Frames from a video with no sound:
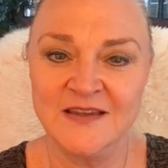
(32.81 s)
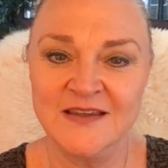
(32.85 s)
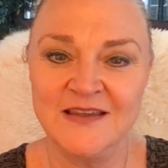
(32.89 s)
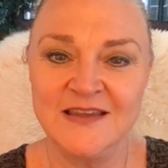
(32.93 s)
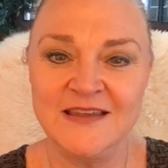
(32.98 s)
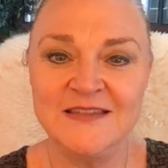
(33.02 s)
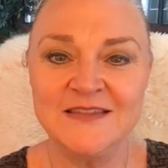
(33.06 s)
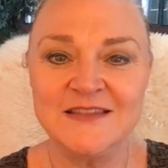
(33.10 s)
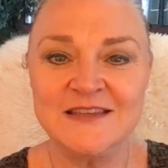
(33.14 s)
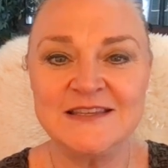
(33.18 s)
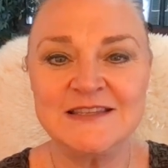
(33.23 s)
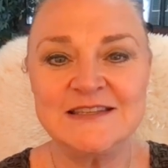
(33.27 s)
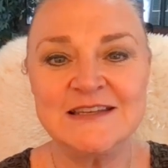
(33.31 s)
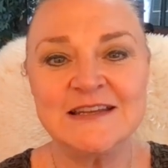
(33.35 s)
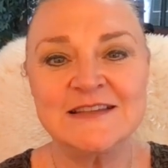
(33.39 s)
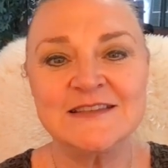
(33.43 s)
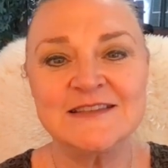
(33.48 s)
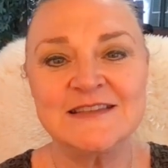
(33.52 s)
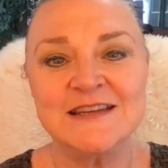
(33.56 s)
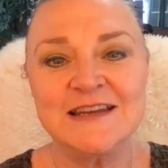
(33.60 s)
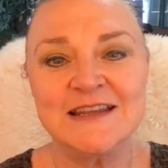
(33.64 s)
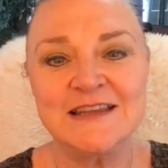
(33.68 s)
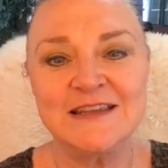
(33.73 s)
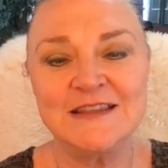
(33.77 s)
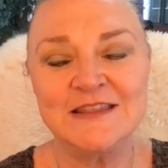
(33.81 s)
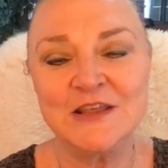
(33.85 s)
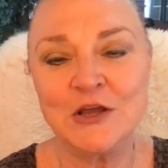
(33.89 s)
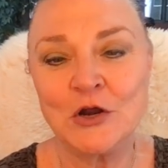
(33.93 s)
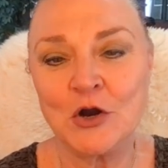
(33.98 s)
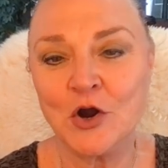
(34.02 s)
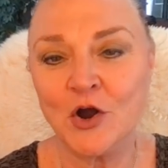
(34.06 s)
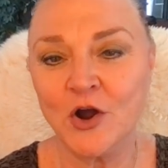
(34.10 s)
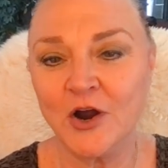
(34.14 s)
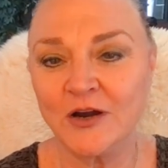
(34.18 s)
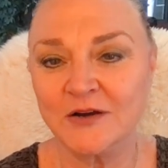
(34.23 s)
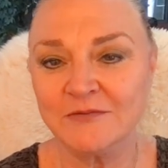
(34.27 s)
In this density, there
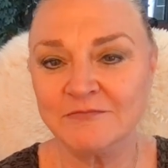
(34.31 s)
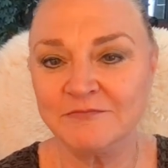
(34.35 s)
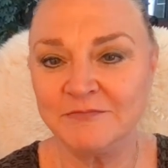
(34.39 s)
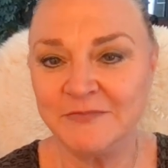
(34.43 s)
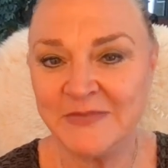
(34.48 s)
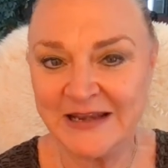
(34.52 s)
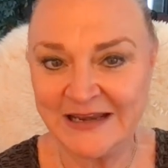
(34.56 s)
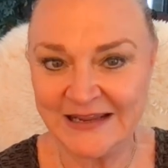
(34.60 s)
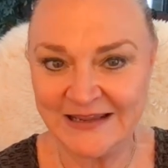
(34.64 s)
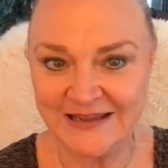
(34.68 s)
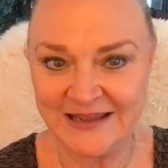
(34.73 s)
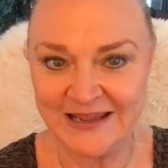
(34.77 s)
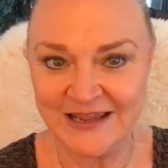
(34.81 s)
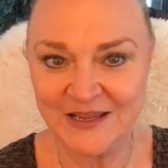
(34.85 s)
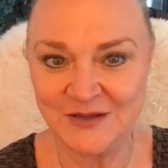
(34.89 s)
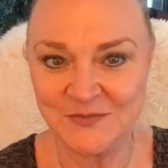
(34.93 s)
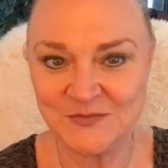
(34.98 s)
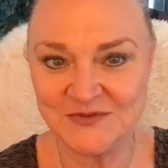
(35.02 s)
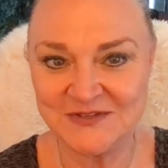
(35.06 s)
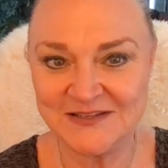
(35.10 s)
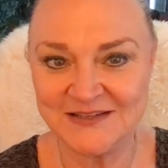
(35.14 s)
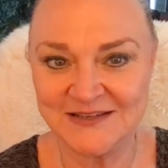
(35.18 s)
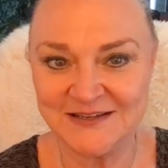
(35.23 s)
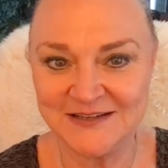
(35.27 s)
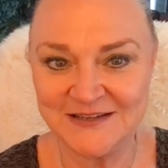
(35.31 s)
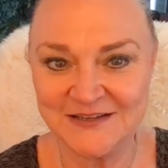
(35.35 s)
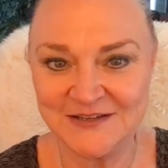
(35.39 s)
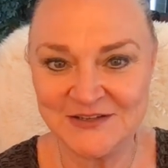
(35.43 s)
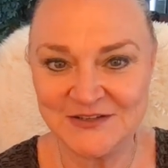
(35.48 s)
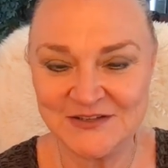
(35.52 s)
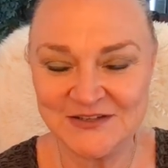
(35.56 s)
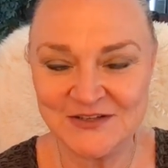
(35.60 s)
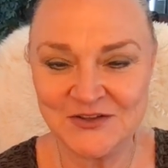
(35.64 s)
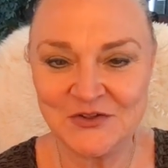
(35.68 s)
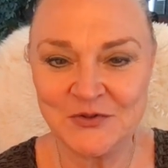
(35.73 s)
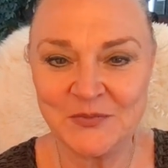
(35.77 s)
are many games,
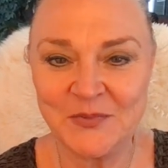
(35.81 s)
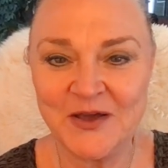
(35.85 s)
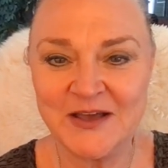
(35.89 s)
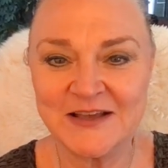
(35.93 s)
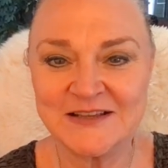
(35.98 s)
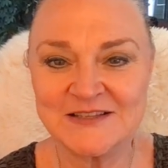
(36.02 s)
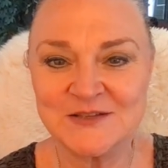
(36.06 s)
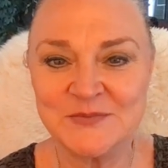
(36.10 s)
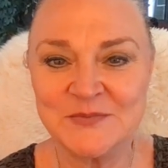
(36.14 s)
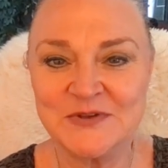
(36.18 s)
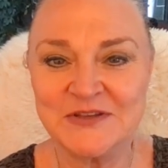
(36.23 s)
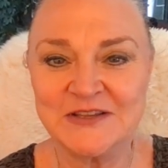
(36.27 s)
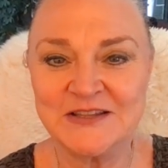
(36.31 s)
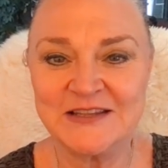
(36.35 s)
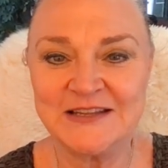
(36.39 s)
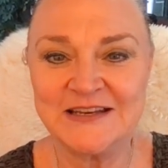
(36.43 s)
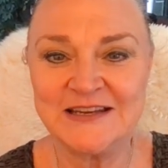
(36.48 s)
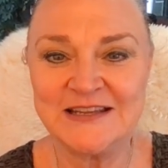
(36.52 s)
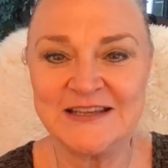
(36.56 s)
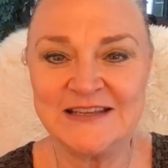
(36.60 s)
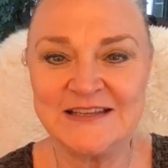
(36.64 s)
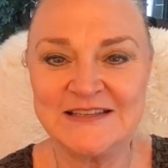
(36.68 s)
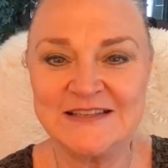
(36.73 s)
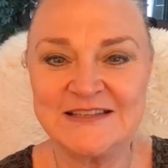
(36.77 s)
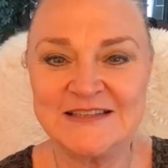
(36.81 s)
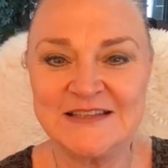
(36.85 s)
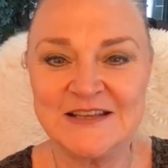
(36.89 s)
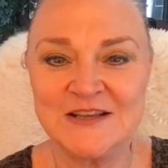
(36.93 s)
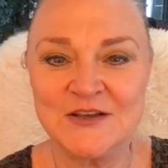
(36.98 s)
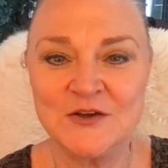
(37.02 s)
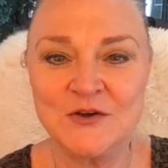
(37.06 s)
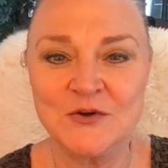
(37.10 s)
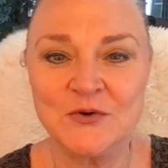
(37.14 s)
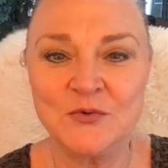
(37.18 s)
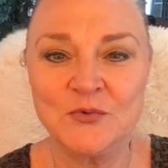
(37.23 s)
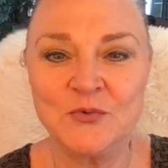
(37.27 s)
so many possibilities
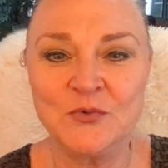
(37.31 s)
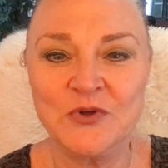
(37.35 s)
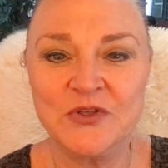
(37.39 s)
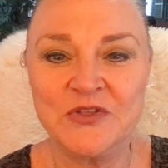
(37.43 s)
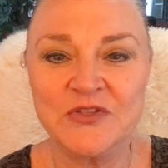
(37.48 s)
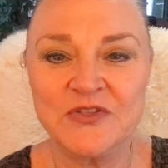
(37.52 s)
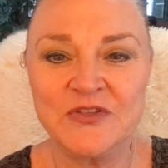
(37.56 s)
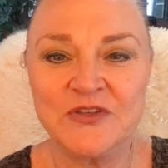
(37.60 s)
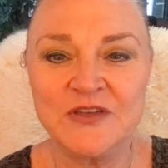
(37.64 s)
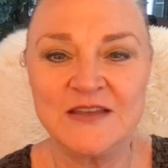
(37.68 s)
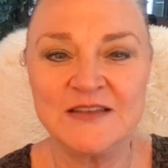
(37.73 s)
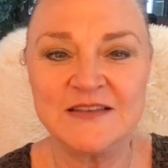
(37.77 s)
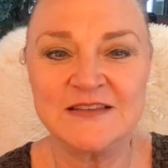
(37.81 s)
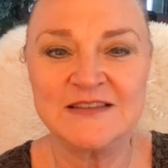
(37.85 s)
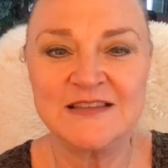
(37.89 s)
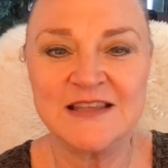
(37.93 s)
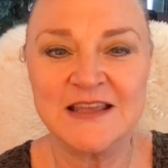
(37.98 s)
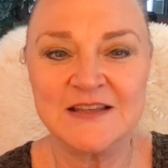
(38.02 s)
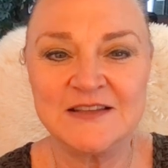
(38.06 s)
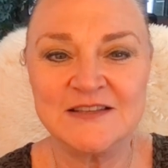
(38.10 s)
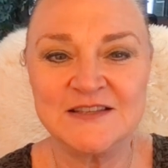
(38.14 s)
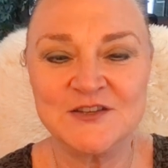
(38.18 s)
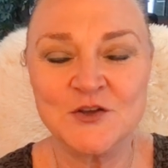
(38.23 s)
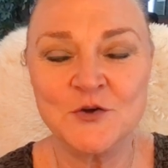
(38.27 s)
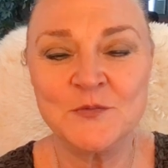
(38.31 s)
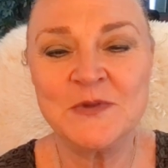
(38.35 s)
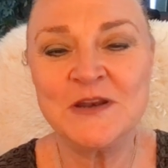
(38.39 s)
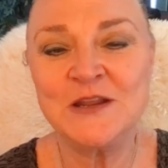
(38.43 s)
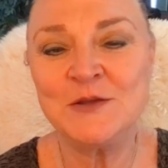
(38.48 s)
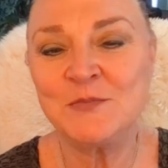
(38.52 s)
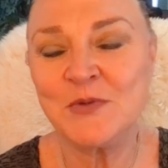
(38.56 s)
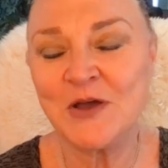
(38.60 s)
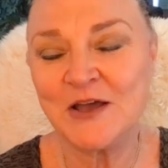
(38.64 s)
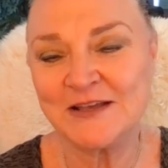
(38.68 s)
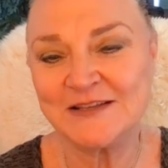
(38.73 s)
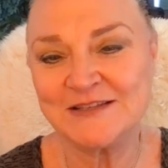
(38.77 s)
with
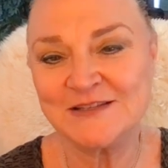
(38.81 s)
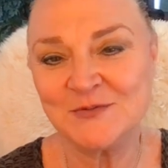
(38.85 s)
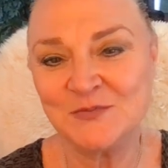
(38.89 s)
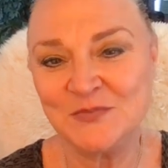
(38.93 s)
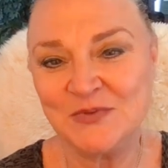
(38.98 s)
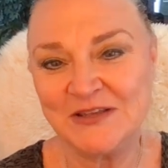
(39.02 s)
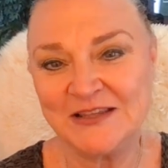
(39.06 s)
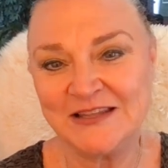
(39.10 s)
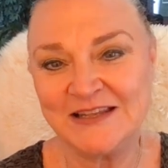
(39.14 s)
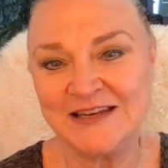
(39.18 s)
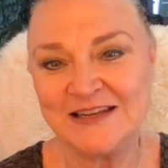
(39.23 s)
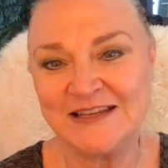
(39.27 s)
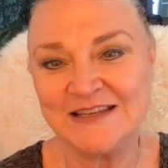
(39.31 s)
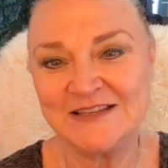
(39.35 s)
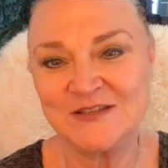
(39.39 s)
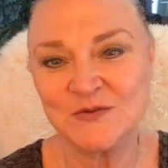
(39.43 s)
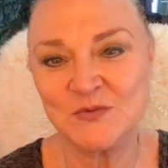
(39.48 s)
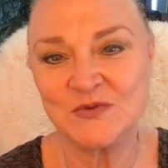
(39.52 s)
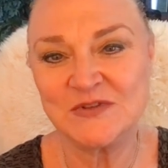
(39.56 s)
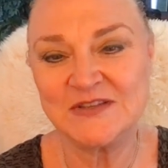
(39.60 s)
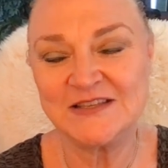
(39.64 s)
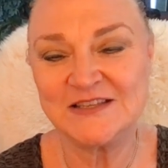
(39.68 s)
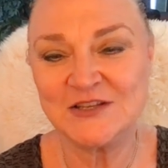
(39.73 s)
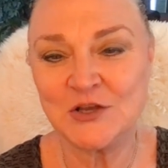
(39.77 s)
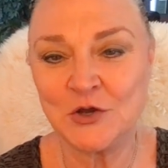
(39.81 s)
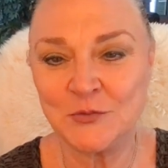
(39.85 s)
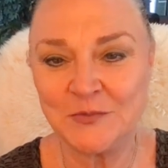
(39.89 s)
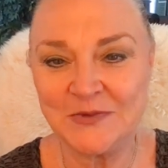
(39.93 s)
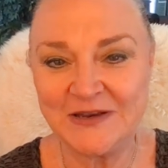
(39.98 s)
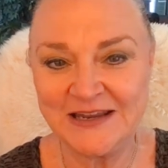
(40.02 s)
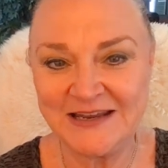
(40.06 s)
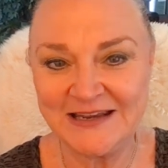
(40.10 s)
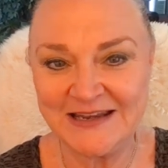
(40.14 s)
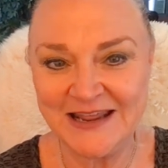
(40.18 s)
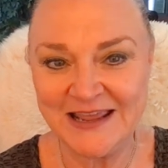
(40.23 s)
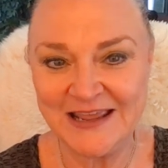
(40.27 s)
so
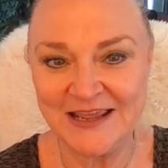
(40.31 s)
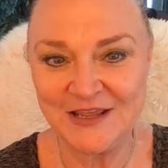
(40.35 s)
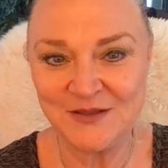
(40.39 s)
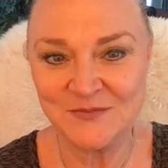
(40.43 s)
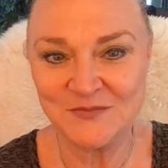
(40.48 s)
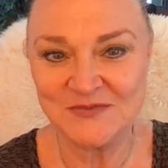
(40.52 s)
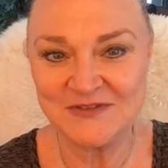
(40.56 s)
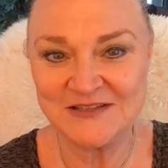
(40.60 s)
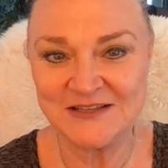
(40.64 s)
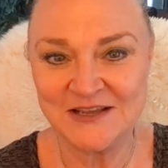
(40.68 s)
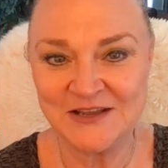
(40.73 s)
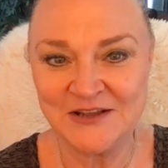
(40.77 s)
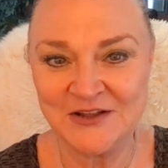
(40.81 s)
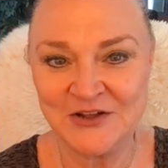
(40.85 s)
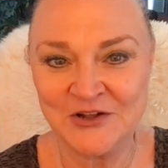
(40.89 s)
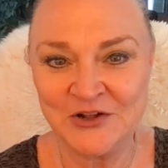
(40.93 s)
many names.